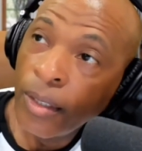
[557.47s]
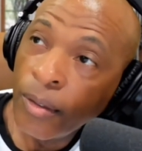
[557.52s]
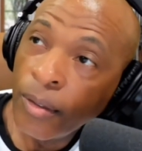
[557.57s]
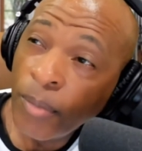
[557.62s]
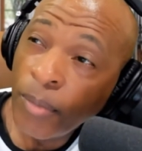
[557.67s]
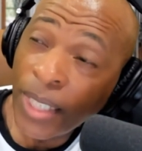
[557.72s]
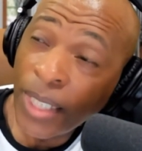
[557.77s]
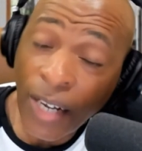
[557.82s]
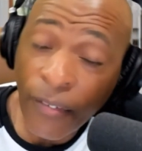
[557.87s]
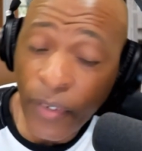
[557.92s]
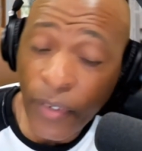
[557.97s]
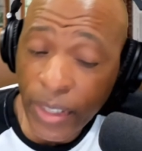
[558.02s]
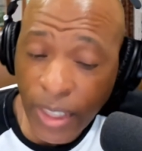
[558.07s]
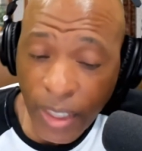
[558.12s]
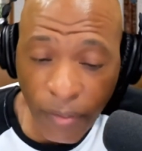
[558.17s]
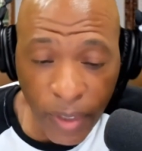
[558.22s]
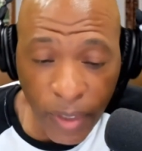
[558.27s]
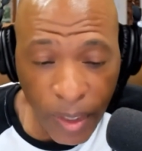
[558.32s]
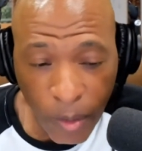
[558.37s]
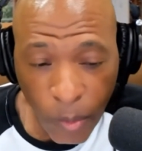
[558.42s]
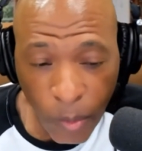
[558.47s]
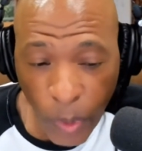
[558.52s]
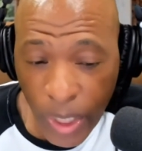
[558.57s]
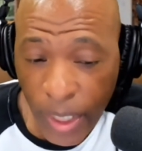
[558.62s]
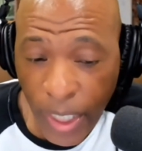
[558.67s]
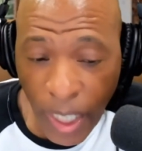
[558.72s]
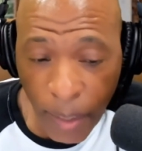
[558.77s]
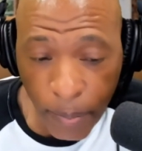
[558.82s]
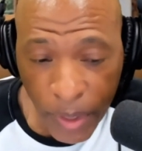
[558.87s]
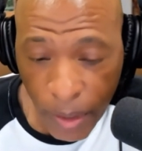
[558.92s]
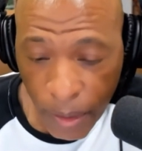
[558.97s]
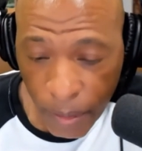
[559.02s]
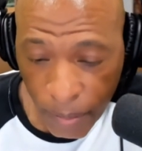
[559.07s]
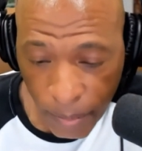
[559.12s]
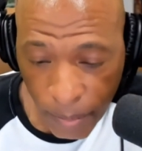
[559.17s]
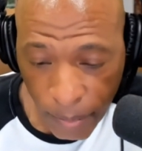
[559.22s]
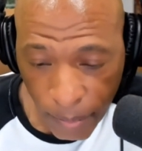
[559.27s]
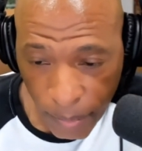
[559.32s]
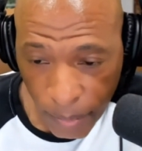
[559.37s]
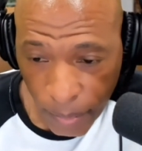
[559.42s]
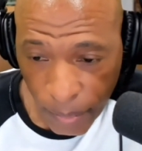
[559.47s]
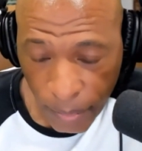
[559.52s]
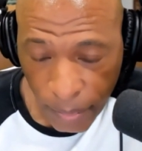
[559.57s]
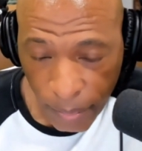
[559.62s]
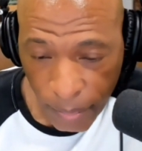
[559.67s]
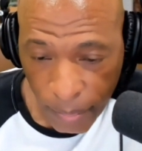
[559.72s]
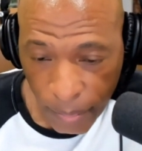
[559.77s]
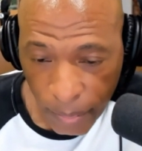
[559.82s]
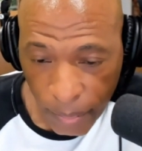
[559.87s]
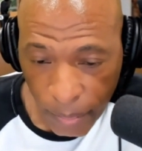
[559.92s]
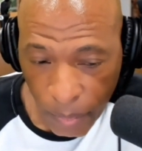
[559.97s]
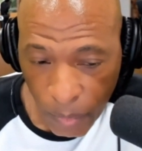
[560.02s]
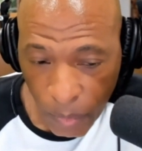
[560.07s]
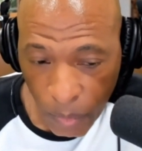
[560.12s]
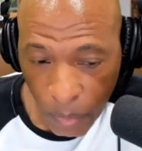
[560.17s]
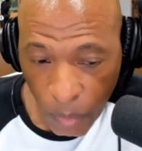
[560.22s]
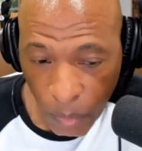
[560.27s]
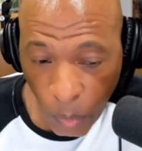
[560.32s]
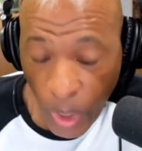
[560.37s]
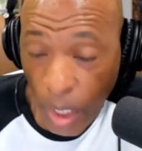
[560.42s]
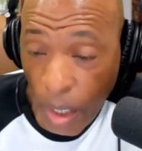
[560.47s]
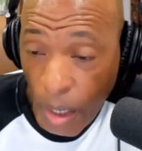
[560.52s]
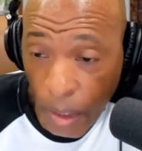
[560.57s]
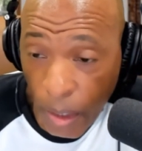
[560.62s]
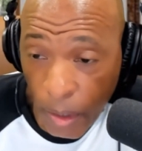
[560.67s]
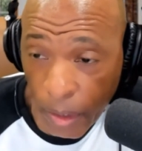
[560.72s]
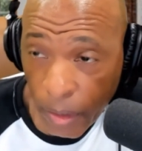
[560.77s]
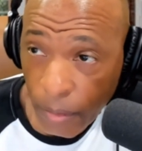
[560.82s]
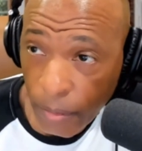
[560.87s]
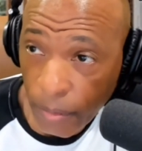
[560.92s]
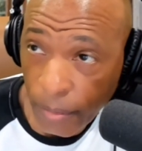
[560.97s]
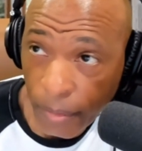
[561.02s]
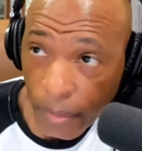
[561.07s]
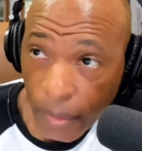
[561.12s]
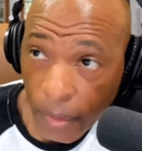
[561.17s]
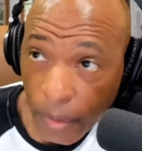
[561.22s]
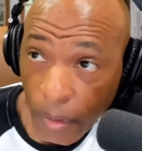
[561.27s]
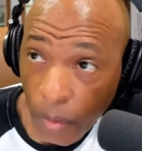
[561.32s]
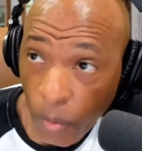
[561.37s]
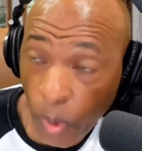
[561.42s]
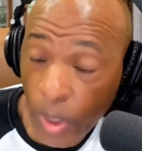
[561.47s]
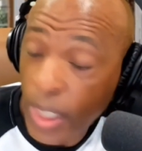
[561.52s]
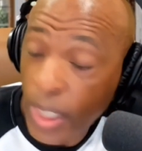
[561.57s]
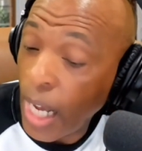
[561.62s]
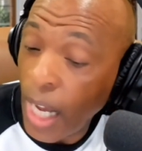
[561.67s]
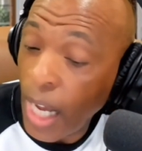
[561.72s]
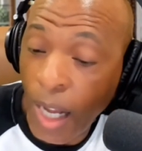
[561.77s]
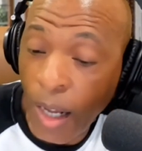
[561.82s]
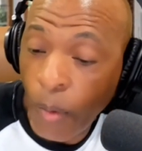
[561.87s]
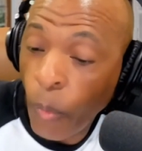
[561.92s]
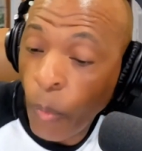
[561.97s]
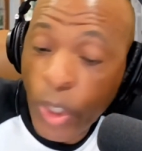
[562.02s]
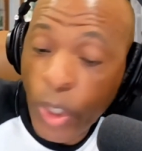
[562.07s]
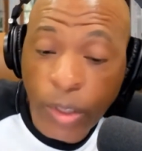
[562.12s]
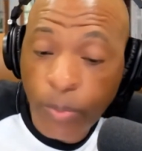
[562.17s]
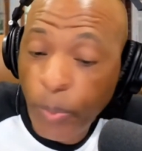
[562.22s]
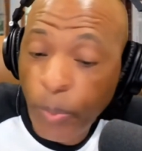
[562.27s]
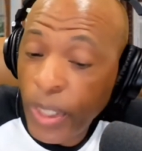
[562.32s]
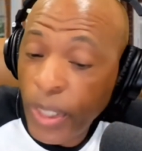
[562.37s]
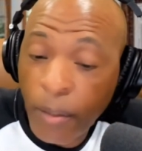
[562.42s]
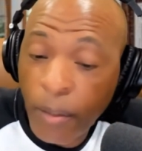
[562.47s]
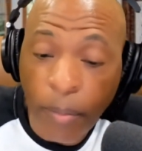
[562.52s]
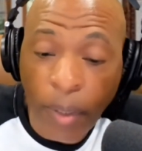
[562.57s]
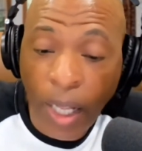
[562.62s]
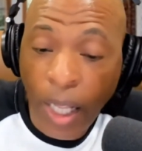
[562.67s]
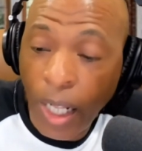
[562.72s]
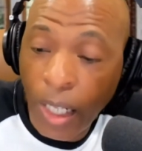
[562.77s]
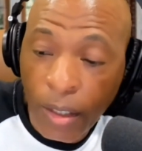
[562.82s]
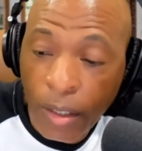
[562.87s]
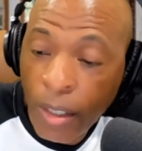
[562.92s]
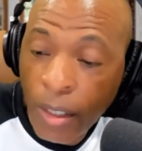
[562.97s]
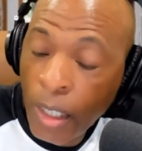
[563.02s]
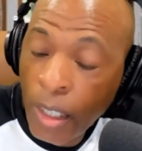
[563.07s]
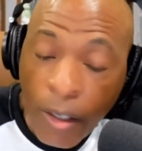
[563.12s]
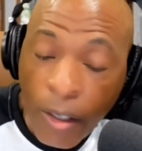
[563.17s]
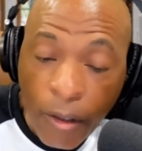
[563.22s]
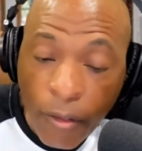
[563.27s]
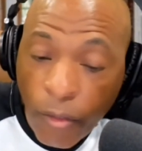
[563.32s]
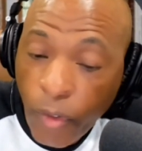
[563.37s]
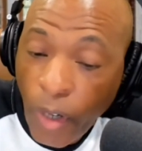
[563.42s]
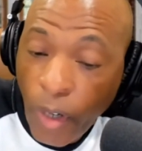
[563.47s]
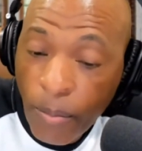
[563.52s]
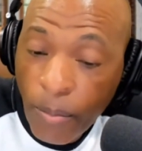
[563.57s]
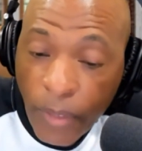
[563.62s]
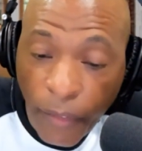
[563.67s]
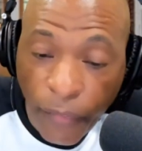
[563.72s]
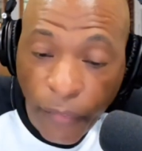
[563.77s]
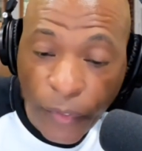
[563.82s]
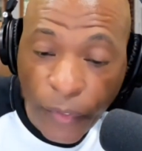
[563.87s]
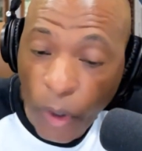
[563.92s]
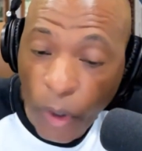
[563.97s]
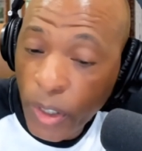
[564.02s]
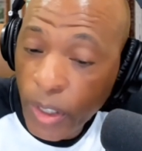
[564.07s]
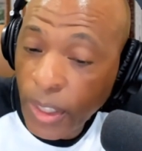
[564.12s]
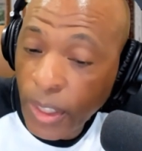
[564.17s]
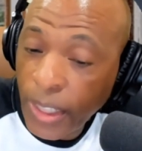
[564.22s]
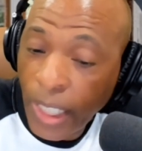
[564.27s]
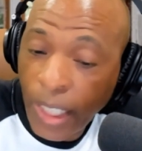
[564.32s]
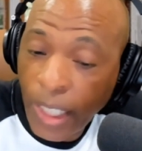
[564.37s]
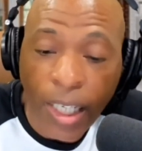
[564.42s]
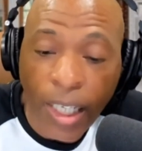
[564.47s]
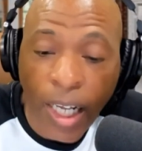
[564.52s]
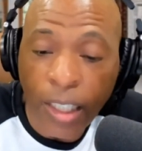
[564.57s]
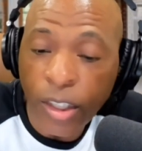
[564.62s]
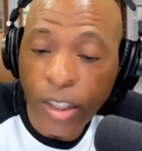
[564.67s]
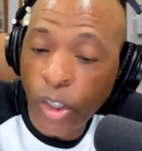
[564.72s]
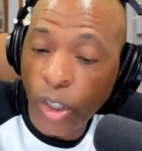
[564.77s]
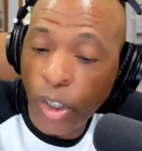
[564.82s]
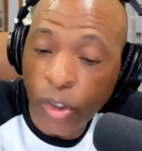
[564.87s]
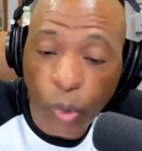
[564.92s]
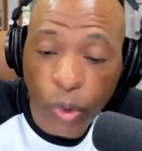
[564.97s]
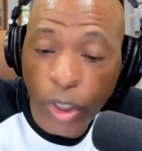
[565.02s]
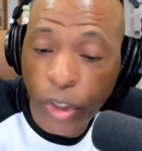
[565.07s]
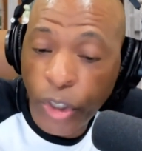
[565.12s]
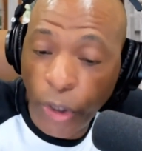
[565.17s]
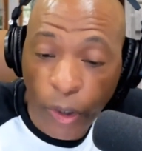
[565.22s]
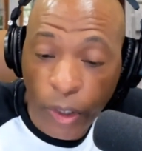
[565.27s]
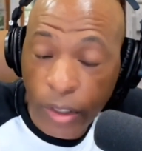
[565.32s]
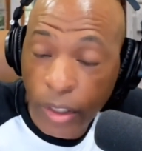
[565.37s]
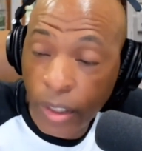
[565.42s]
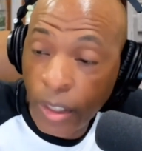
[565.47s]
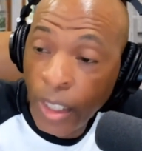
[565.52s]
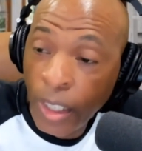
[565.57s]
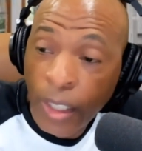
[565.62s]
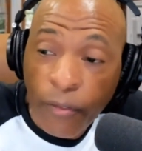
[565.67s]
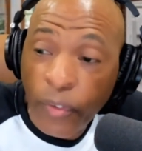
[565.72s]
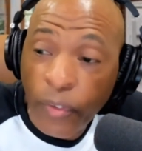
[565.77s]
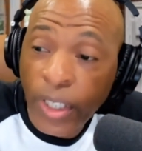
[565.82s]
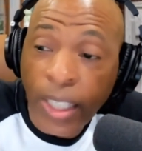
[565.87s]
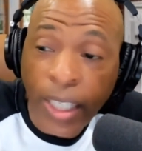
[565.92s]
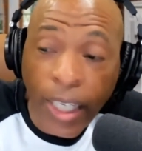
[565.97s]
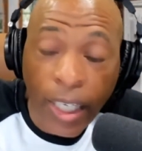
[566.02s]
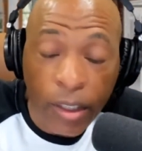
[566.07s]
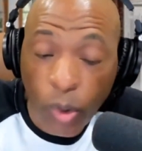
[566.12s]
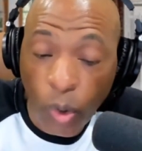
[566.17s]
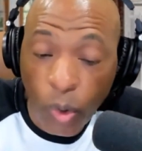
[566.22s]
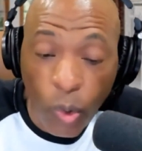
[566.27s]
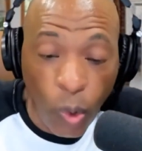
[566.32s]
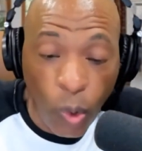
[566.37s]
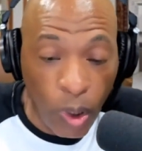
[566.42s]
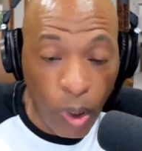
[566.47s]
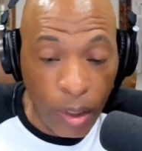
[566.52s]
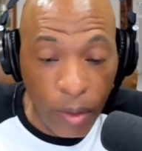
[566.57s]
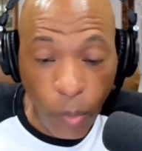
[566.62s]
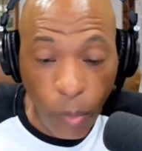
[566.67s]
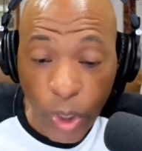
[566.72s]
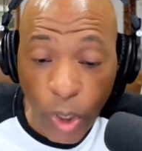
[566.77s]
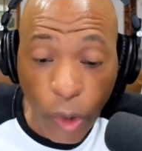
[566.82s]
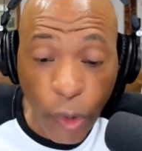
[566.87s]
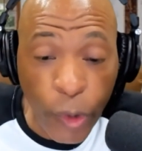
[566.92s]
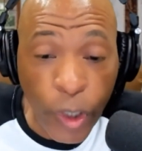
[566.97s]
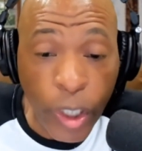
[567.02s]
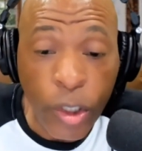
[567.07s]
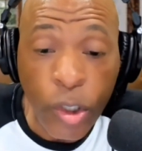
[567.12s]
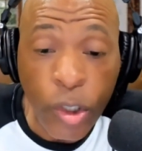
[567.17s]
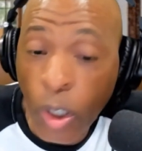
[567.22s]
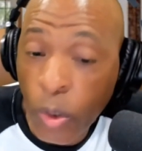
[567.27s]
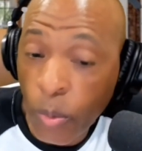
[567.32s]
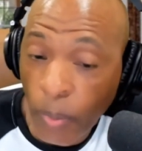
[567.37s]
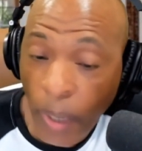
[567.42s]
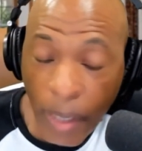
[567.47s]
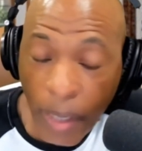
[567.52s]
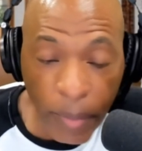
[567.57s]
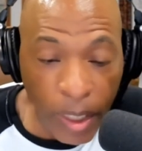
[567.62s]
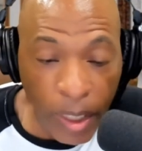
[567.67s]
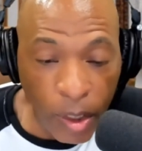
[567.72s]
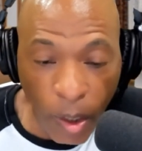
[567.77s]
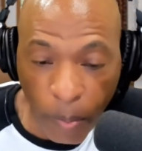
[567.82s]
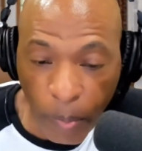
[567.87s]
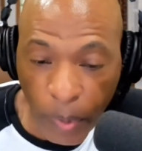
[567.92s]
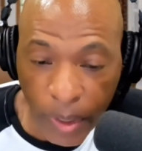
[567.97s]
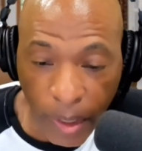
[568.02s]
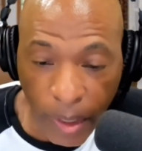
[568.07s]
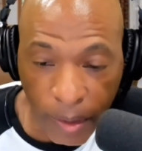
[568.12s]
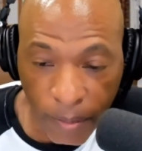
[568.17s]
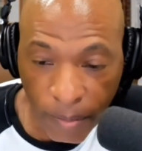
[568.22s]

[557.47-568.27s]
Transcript: But offensively, we inept. We are. We not play the ball from the first, second, and through the thirds to get to goal. We not create nothing by build-up play.